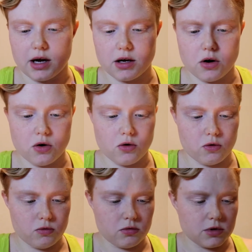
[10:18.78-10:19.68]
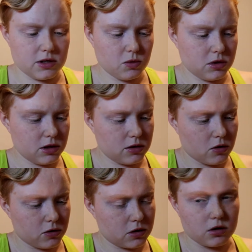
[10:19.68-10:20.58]
I know this one's the
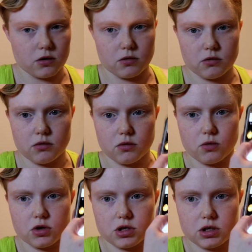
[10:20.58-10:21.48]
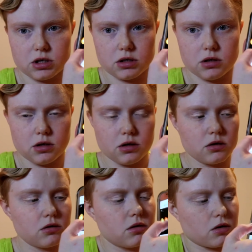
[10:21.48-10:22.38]
soul stone, the orangey,
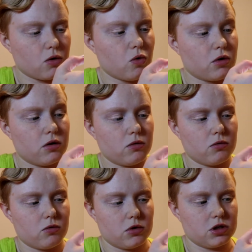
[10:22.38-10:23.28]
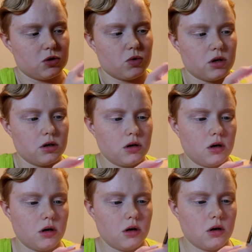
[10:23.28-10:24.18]
the golden orangey one,
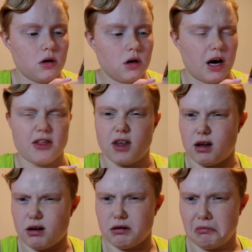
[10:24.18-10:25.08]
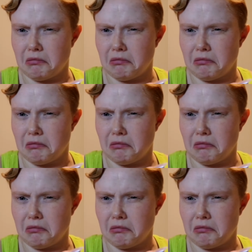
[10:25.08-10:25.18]
I think.